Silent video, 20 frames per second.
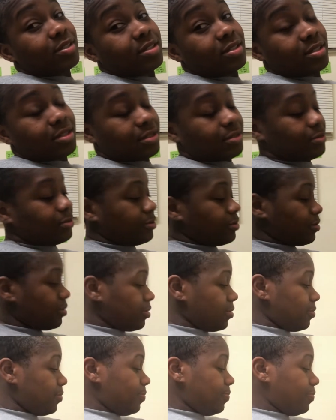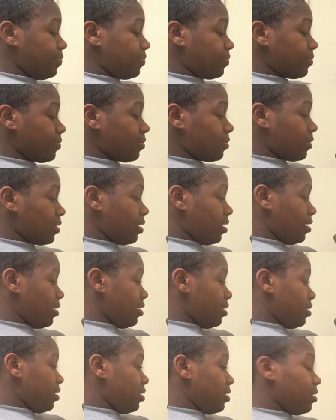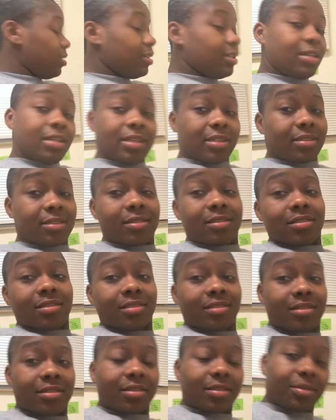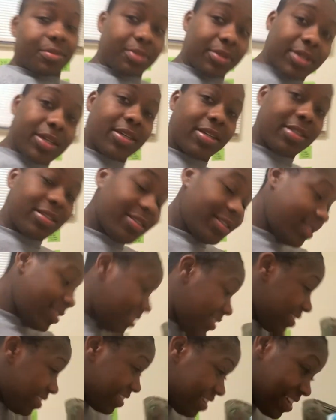stones. Yes. Because